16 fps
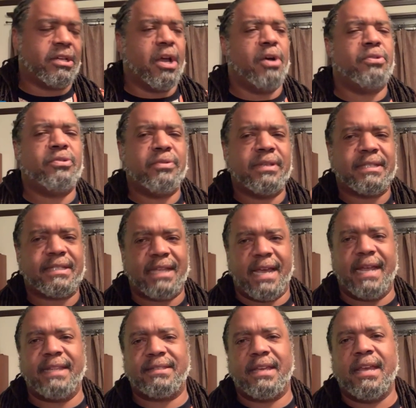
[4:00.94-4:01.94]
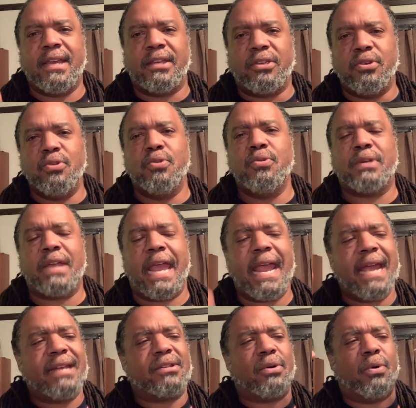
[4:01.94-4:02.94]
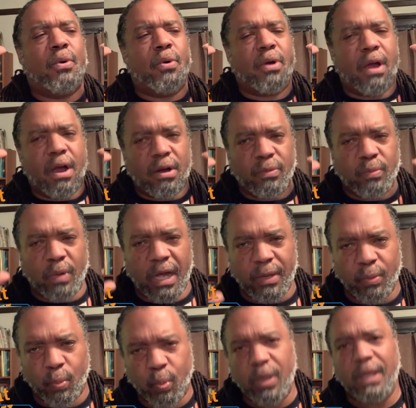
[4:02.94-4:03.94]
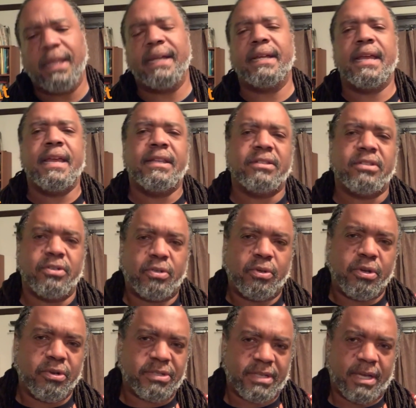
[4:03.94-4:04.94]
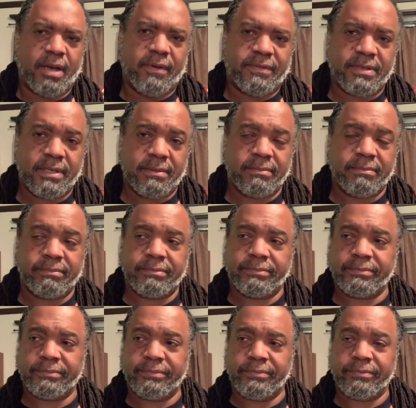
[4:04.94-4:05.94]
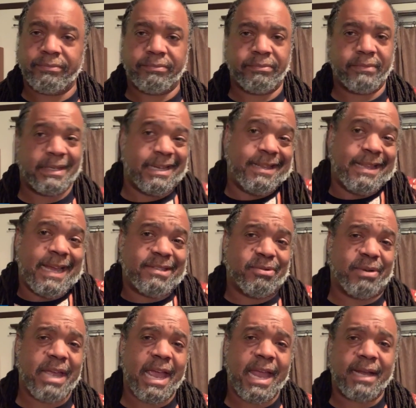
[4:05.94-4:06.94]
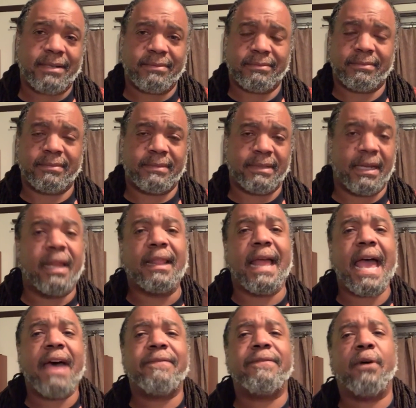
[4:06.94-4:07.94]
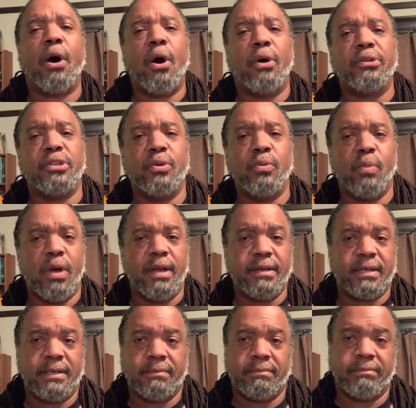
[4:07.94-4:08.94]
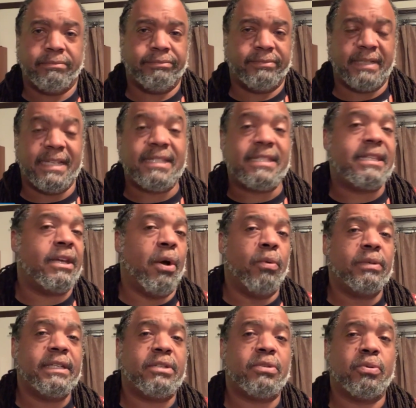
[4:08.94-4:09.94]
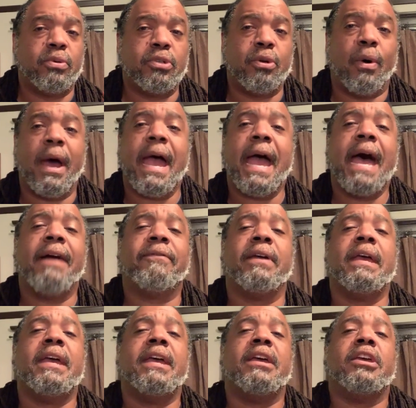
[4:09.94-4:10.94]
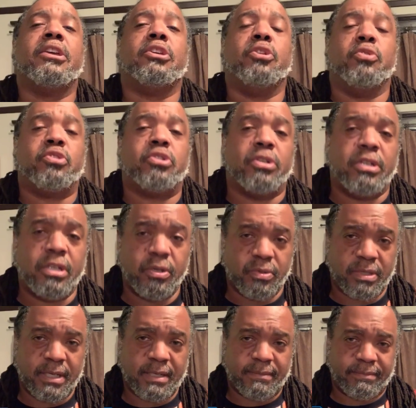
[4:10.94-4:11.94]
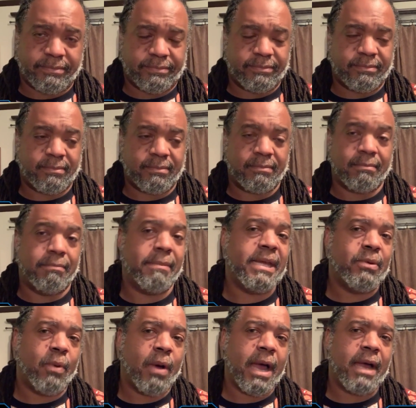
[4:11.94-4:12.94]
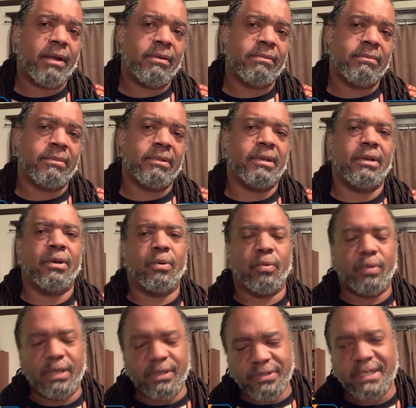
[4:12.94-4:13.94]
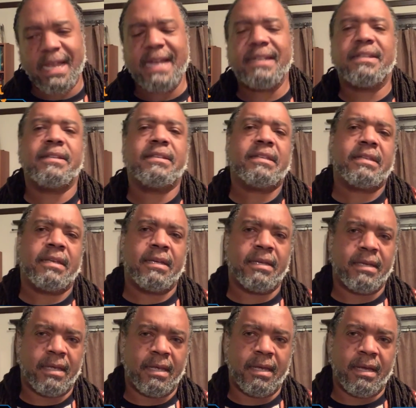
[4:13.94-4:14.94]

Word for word: to go do the science you can't or are unwilling to do yourselves. And that's okay. Laugh all you want. It's the only tool you'll have. You should use it. Meanwhile, real scientists